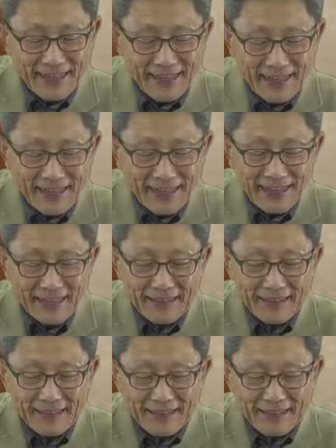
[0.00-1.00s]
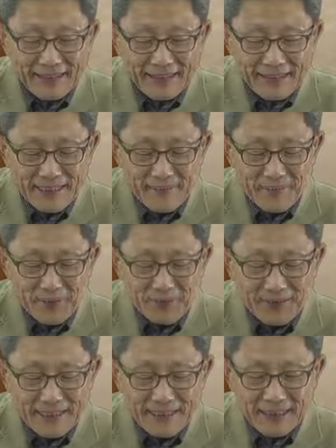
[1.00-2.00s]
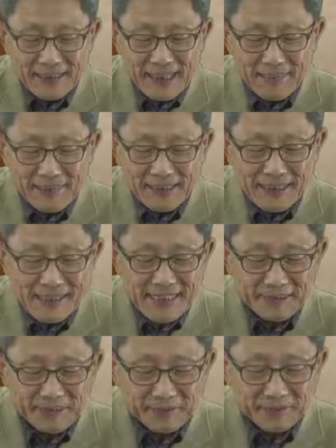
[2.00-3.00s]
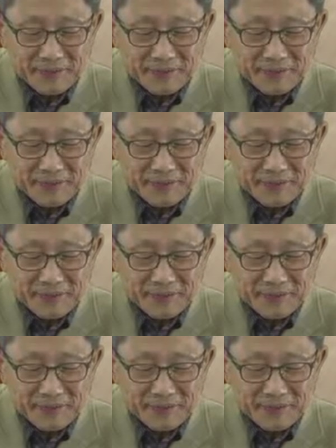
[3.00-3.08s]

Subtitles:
And impurity level is given,